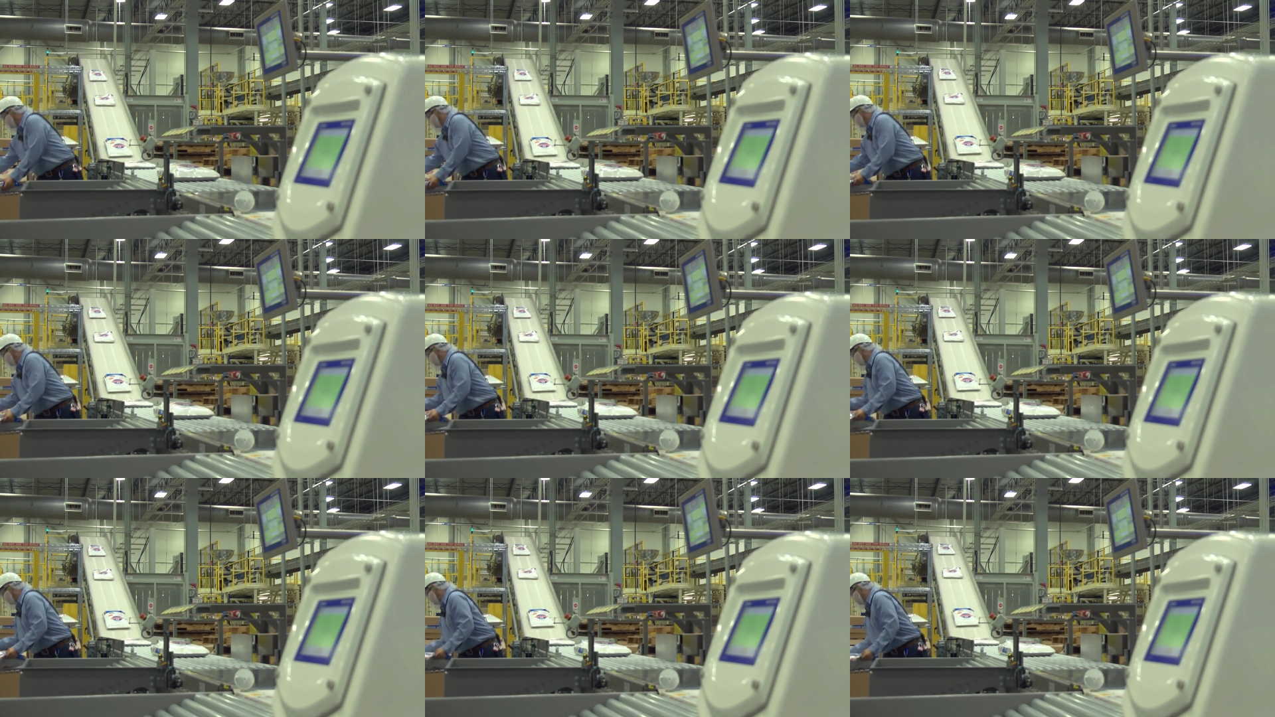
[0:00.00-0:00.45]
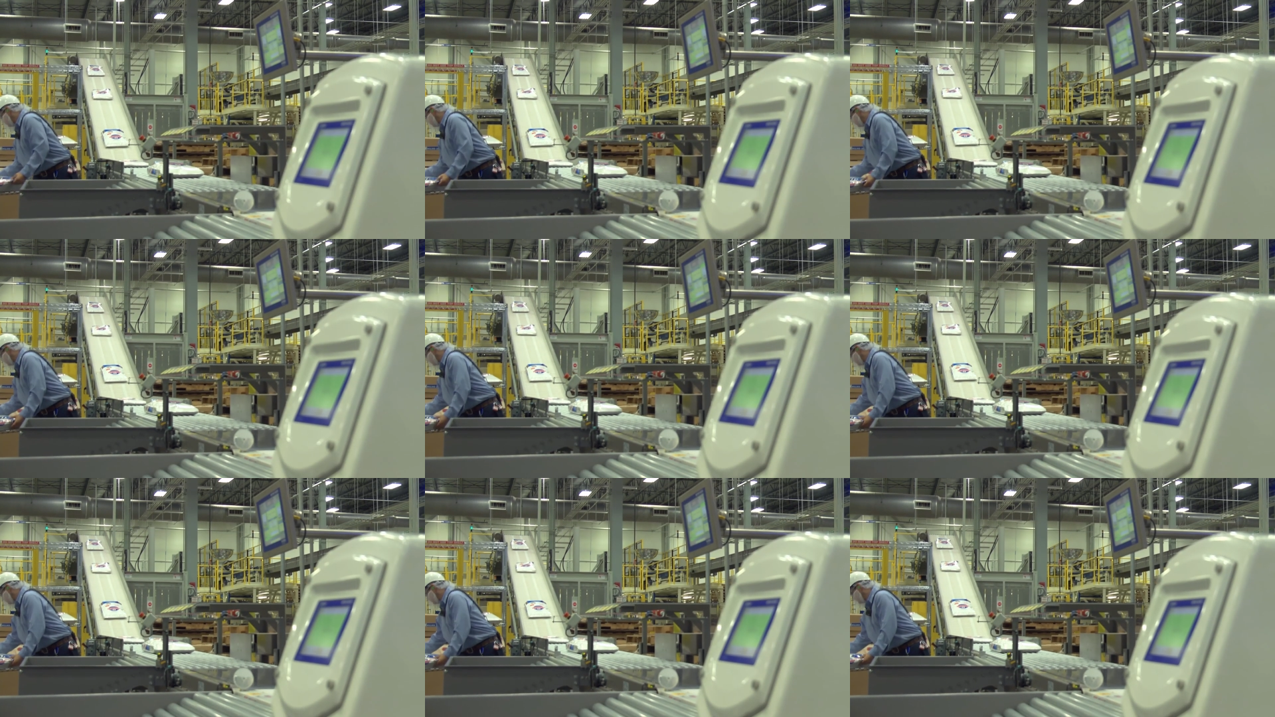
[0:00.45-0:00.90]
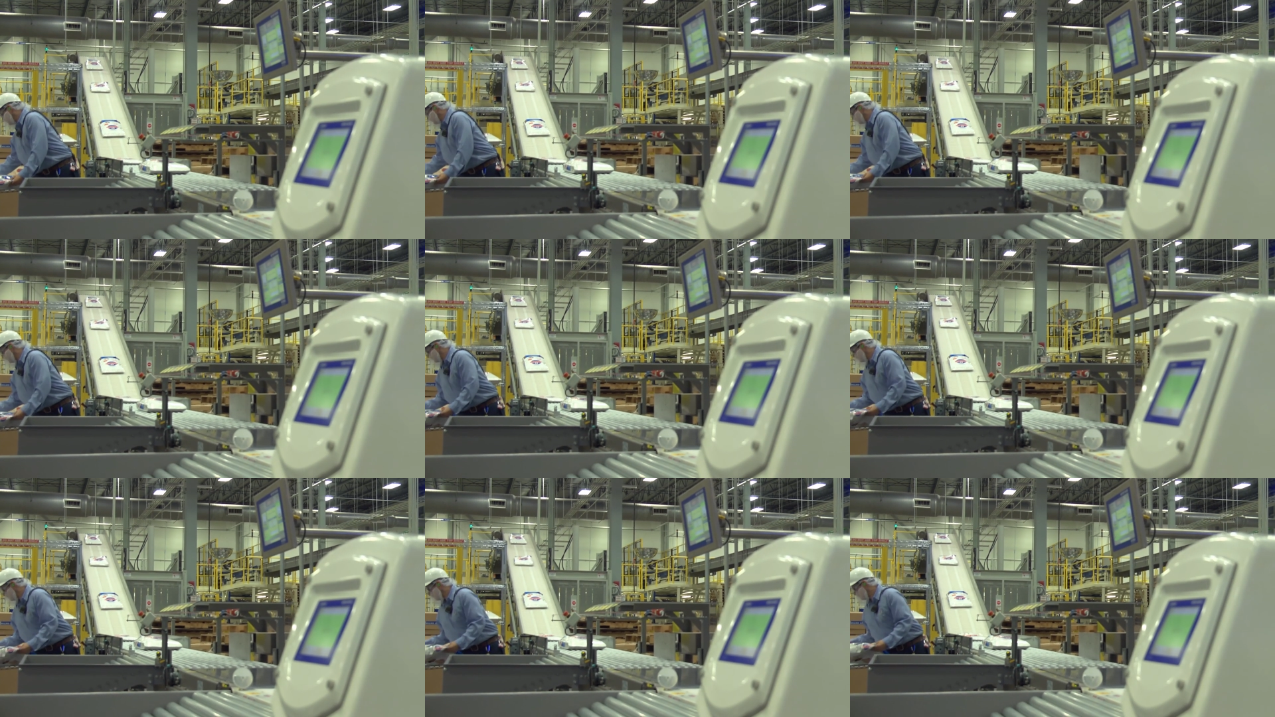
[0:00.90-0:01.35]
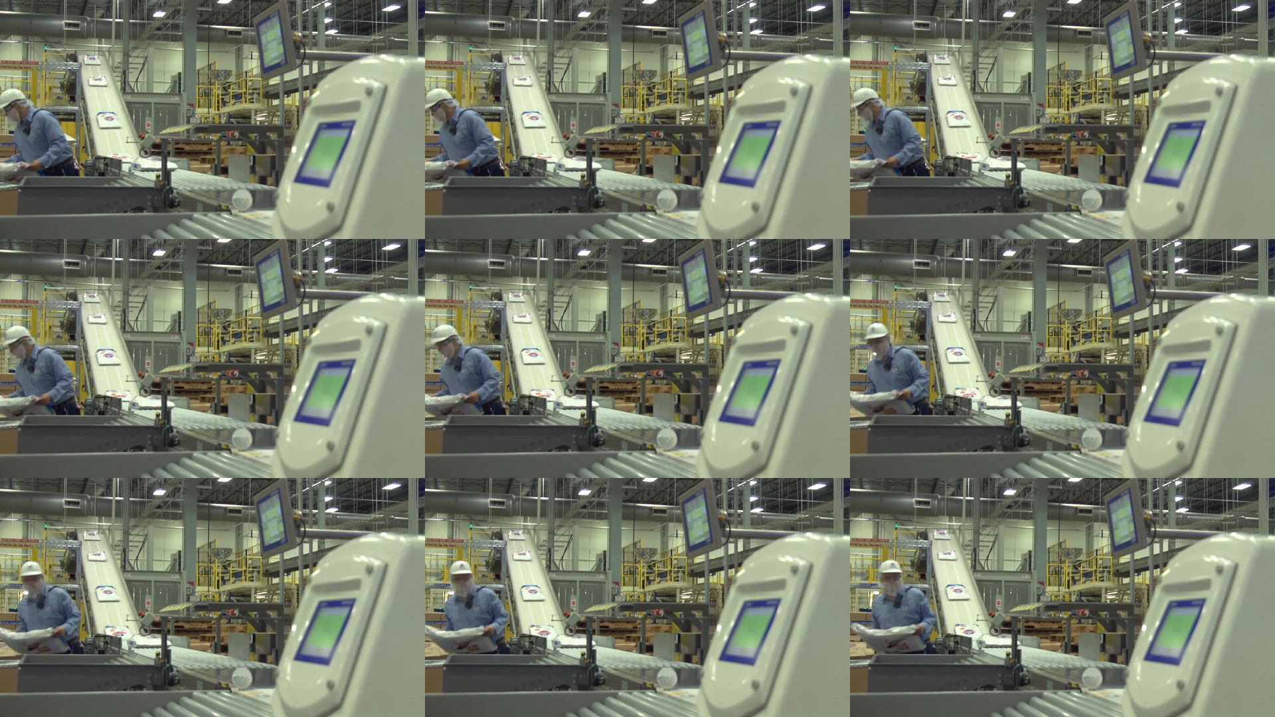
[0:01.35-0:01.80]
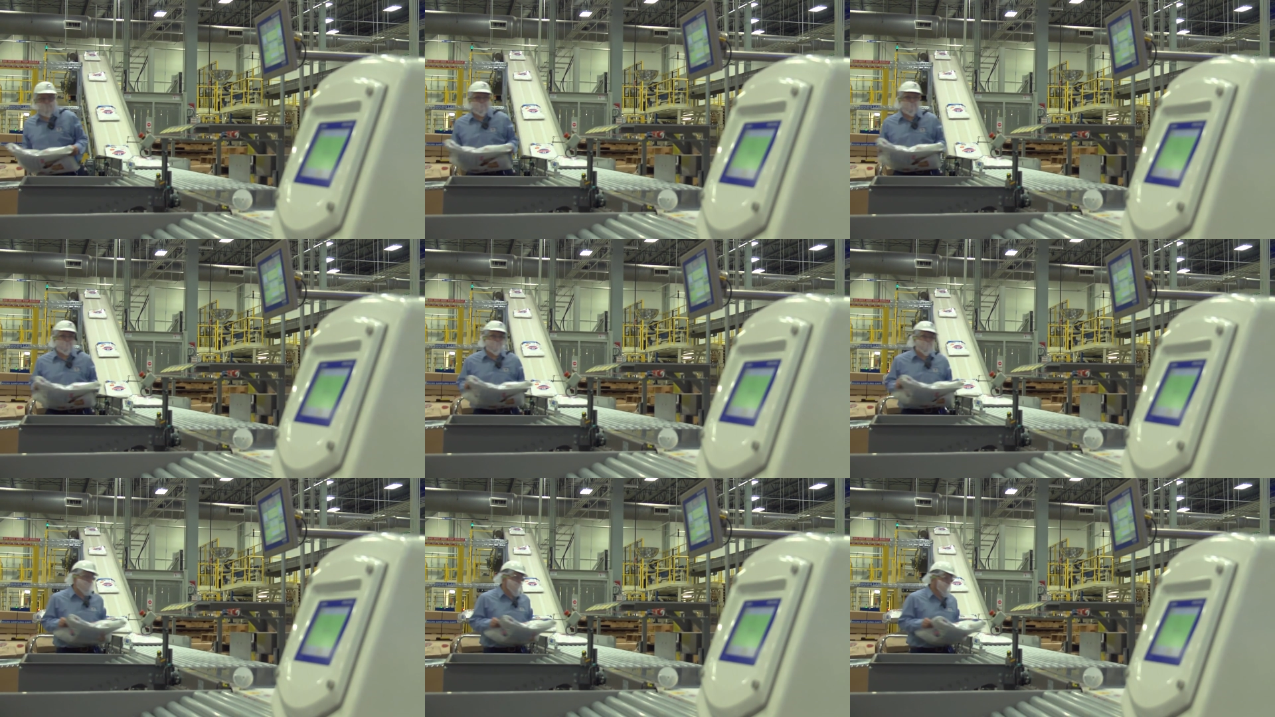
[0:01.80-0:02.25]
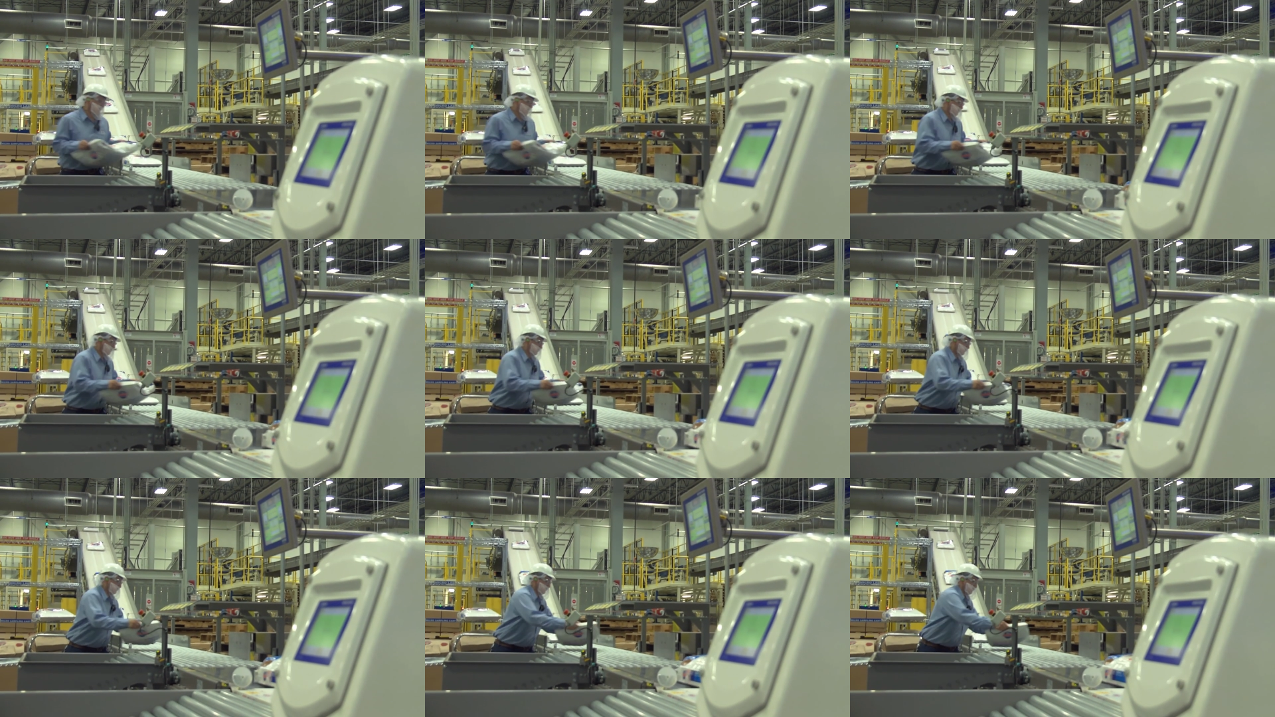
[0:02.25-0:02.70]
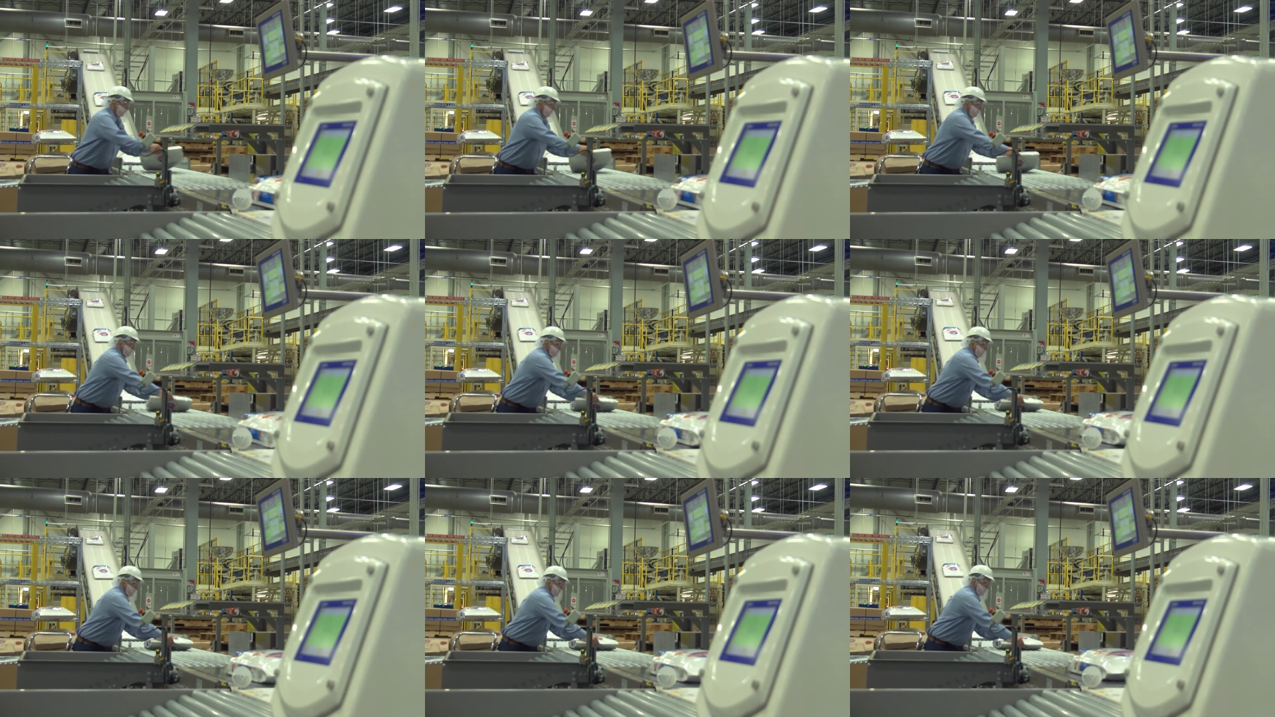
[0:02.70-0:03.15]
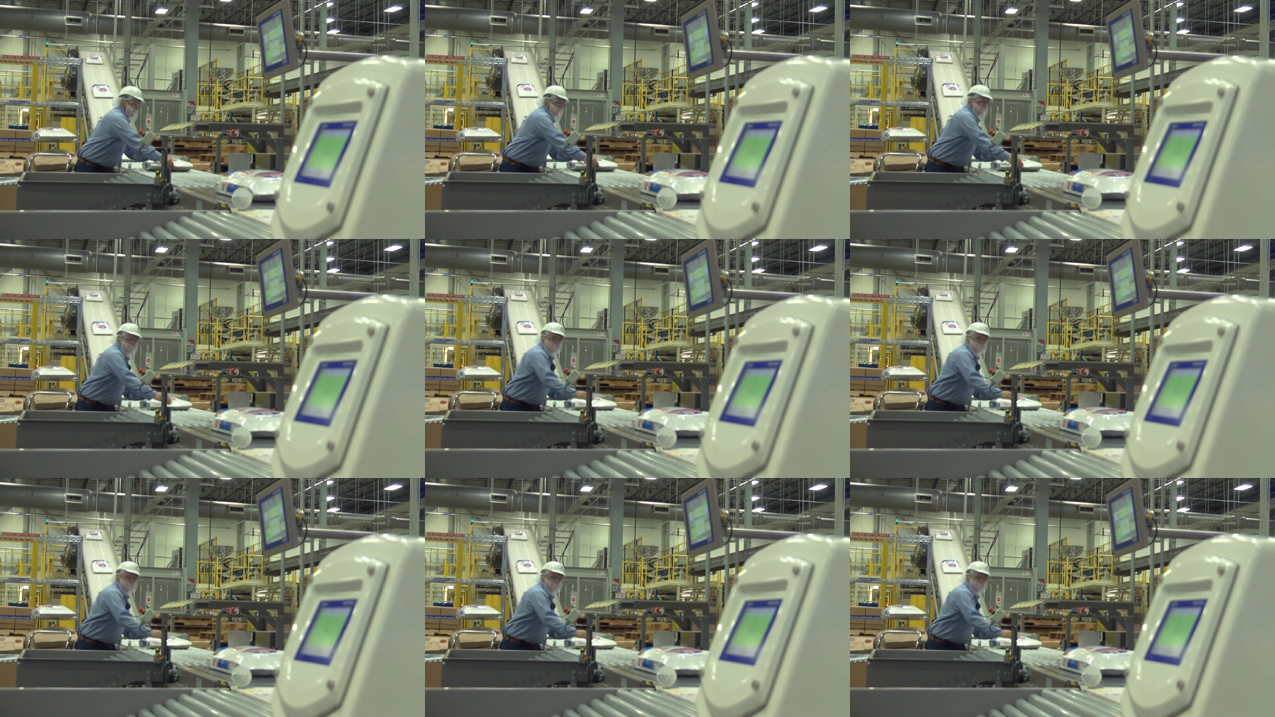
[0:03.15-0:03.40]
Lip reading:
Nobody's mouth can be seen.